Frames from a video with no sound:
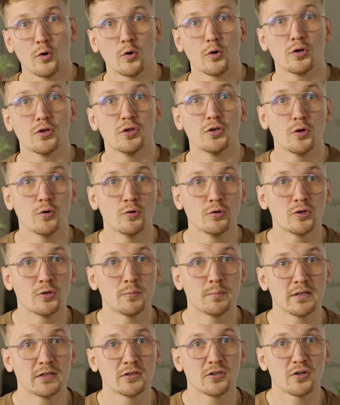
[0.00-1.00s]
or known
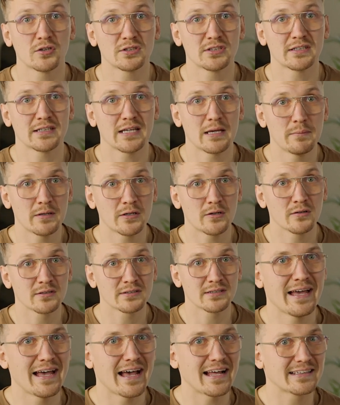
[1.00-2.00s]
to be toxic
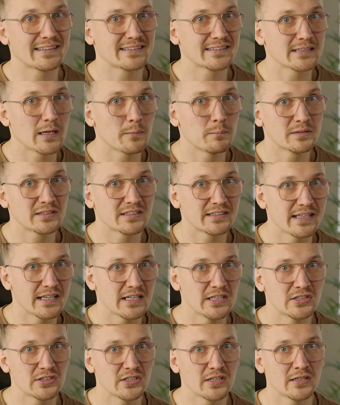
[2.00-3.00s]
chemicals at some
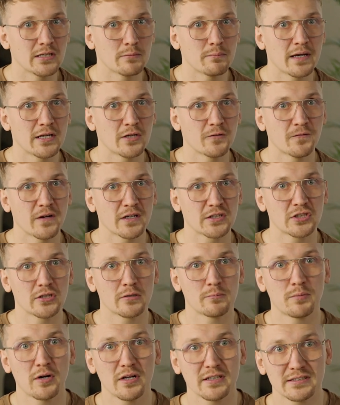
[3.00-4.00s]
stage in their
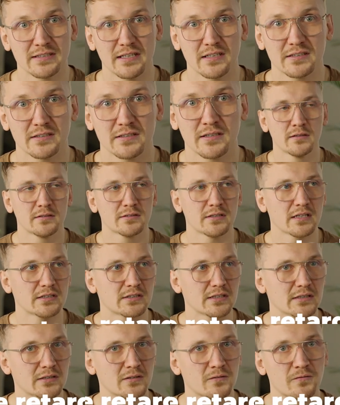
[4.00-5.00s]
manufacturing process,
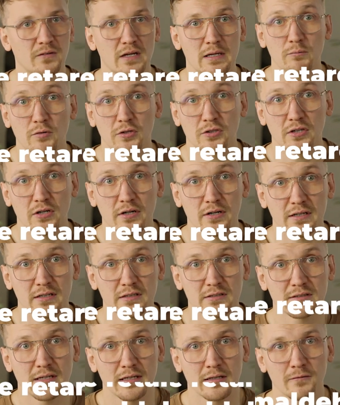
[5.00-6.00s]
such as flame
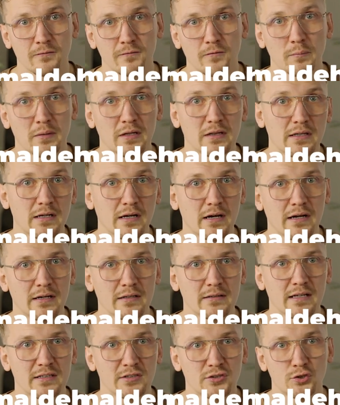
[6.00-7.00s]
retardants and
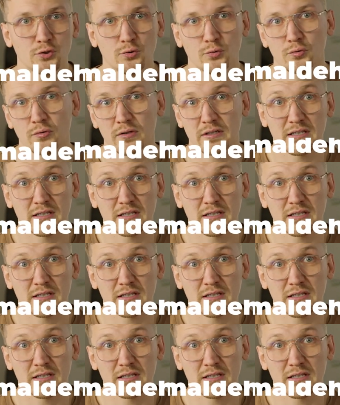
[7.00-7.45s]
formaldehyde as 2 quick